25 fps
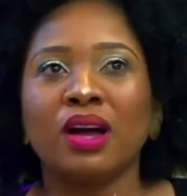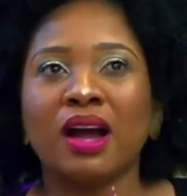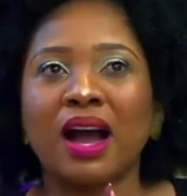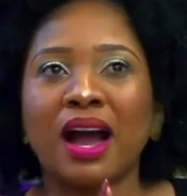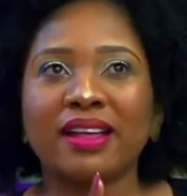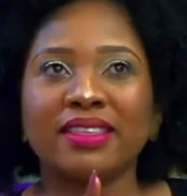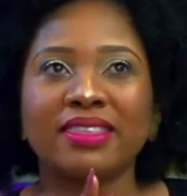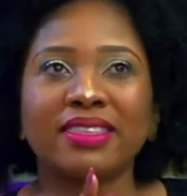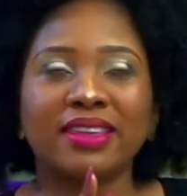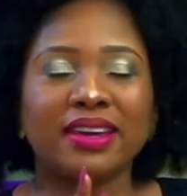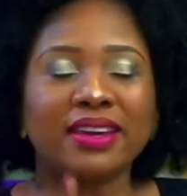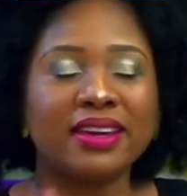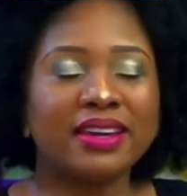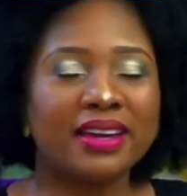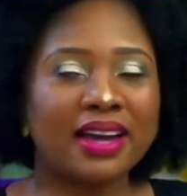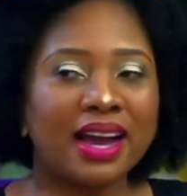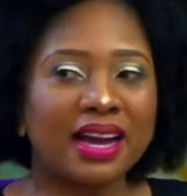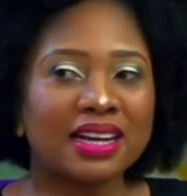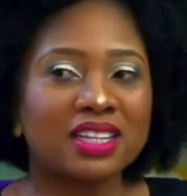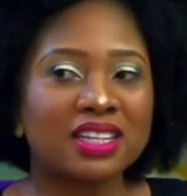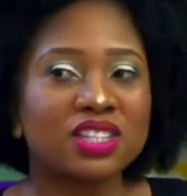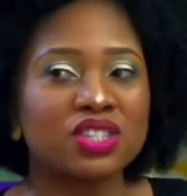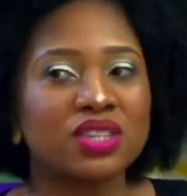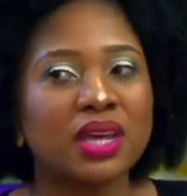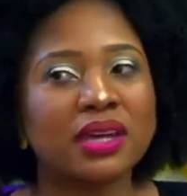I think,
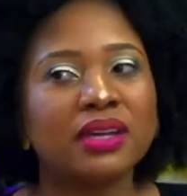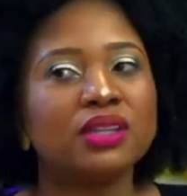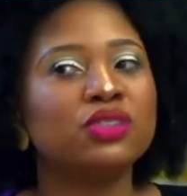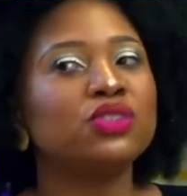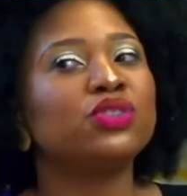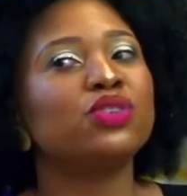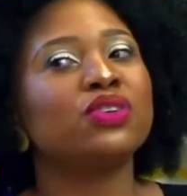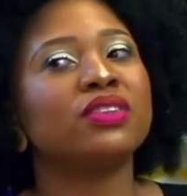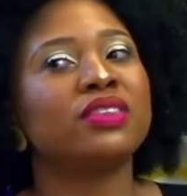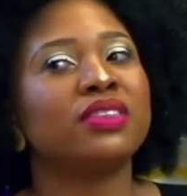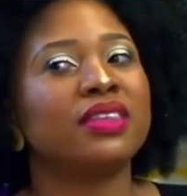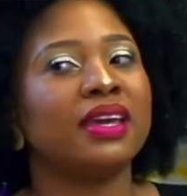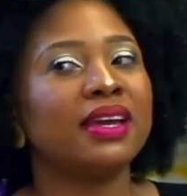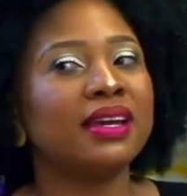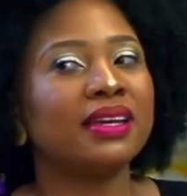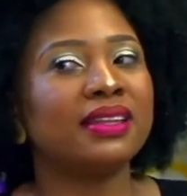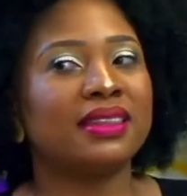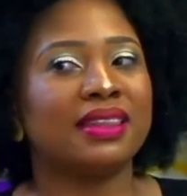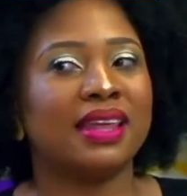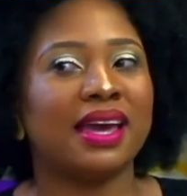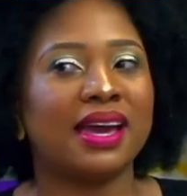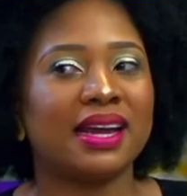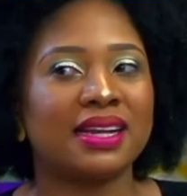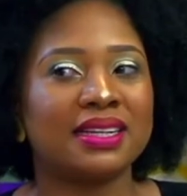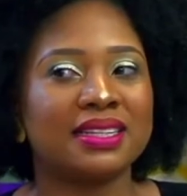are starting to think
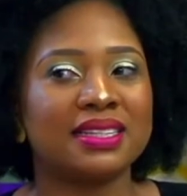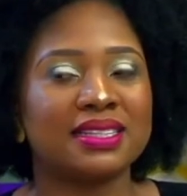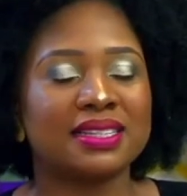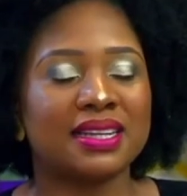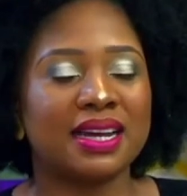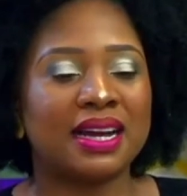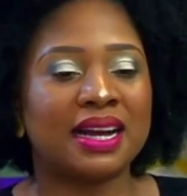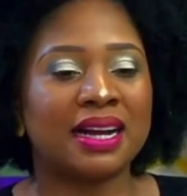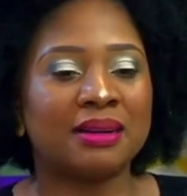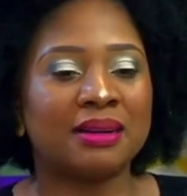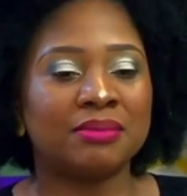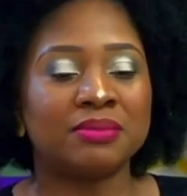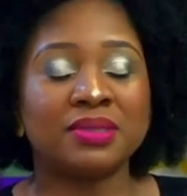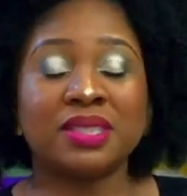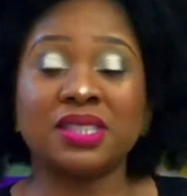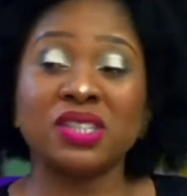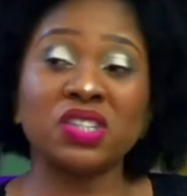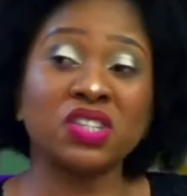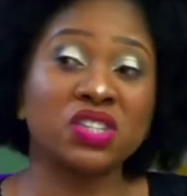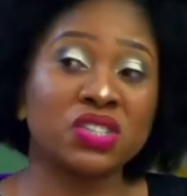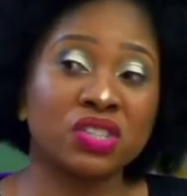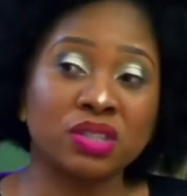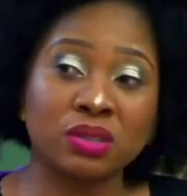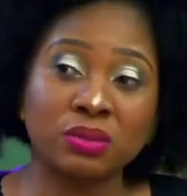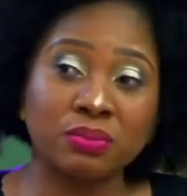that
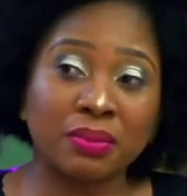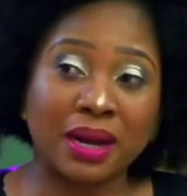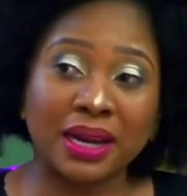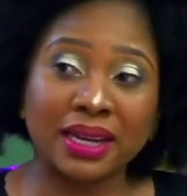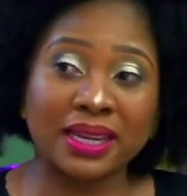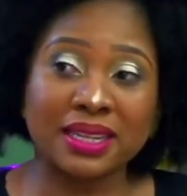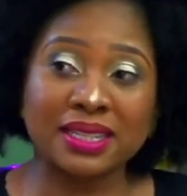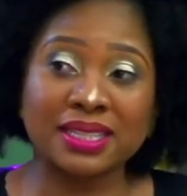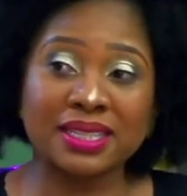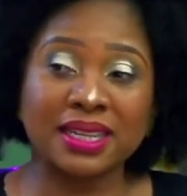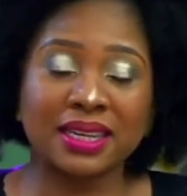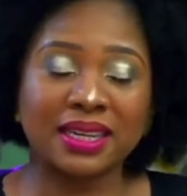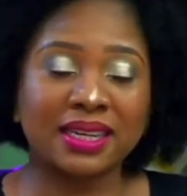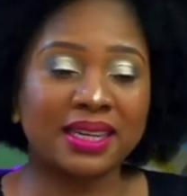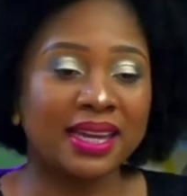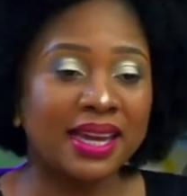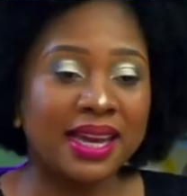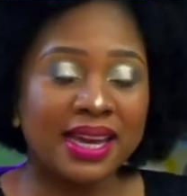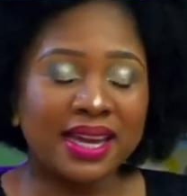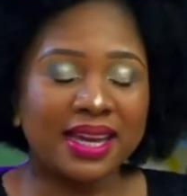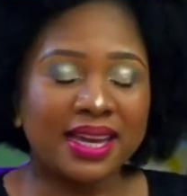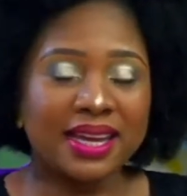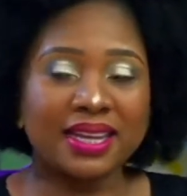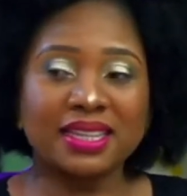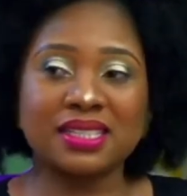digital marketing
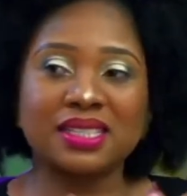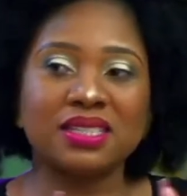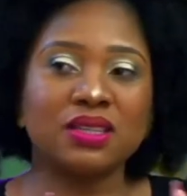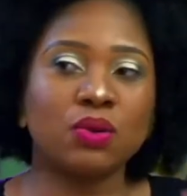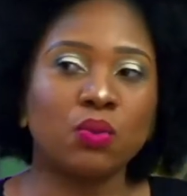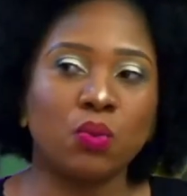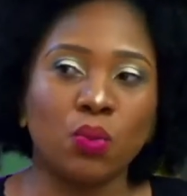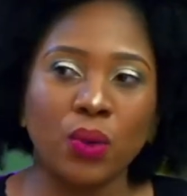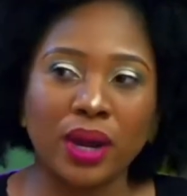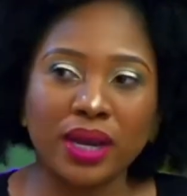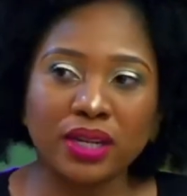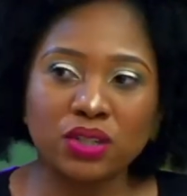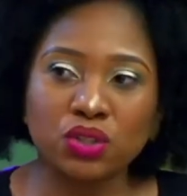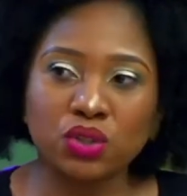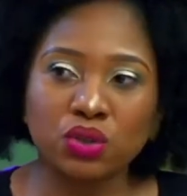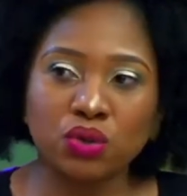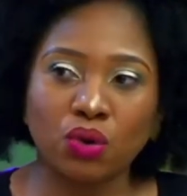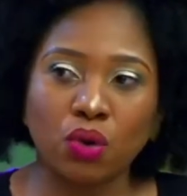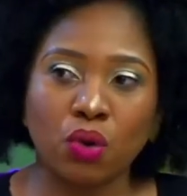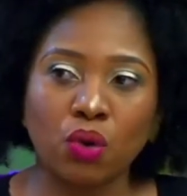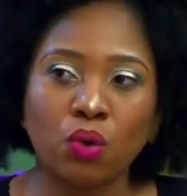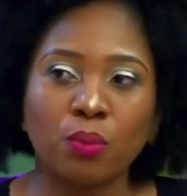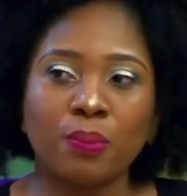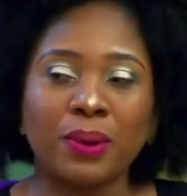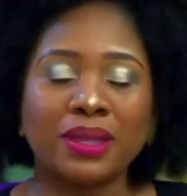is the way to
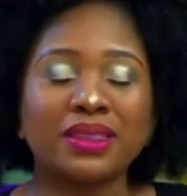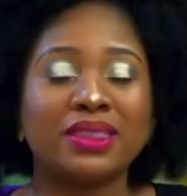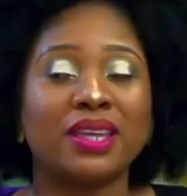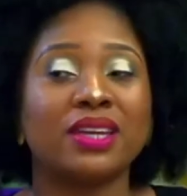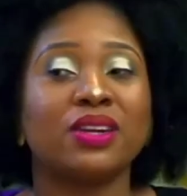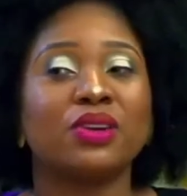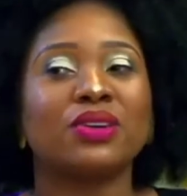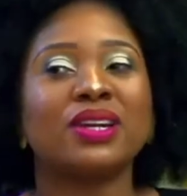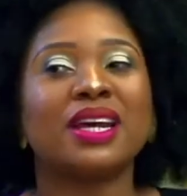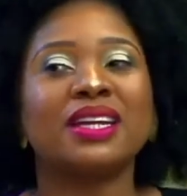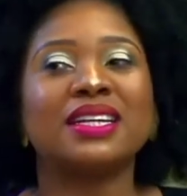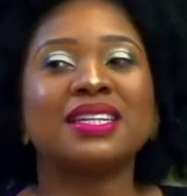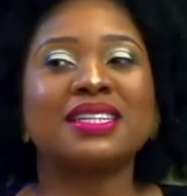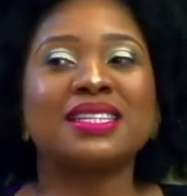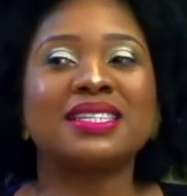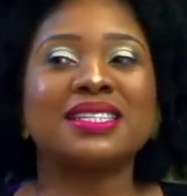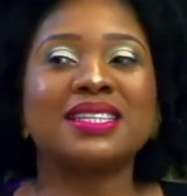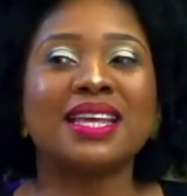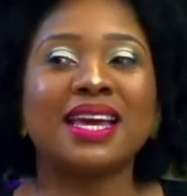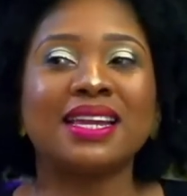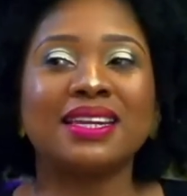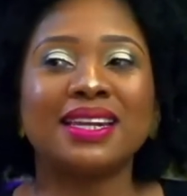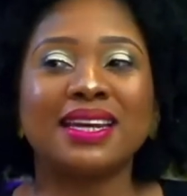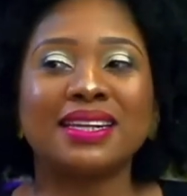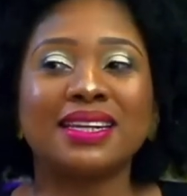go, but they don't
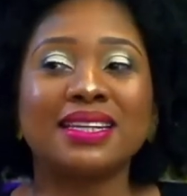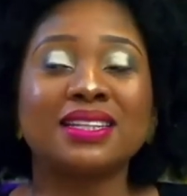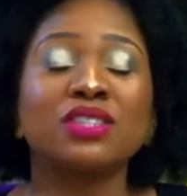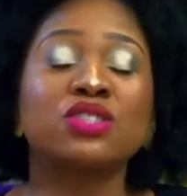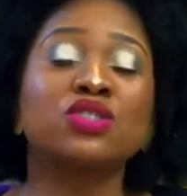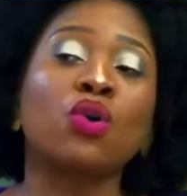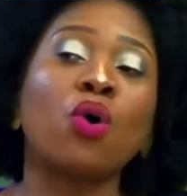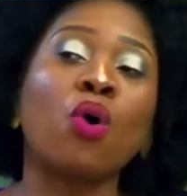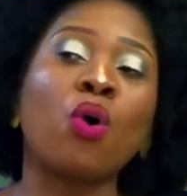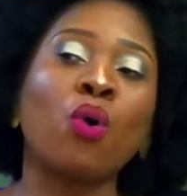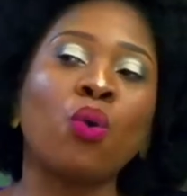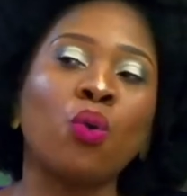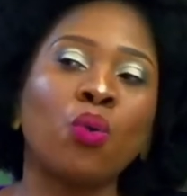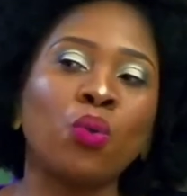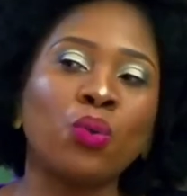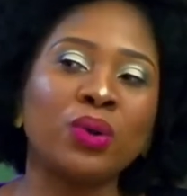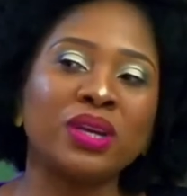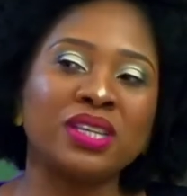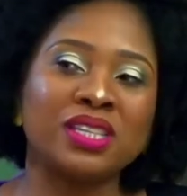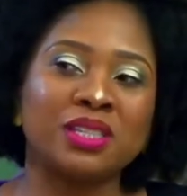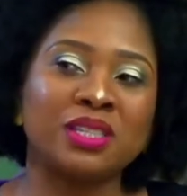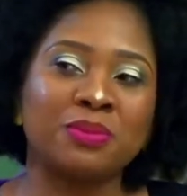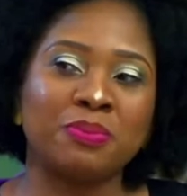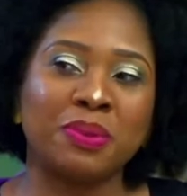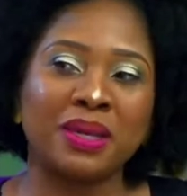understand that it's
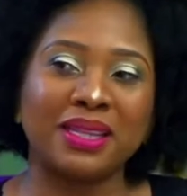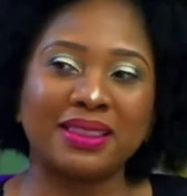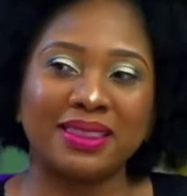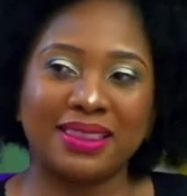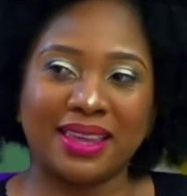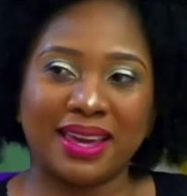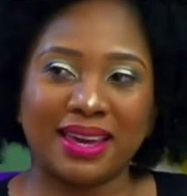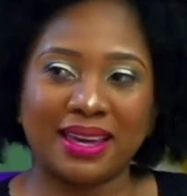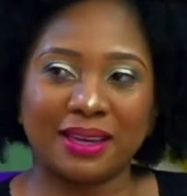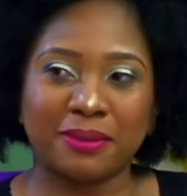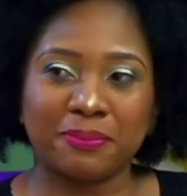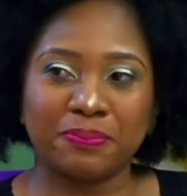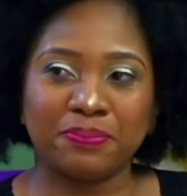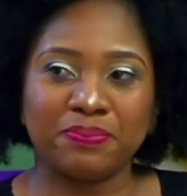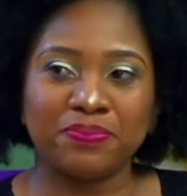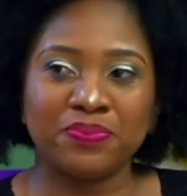always been there.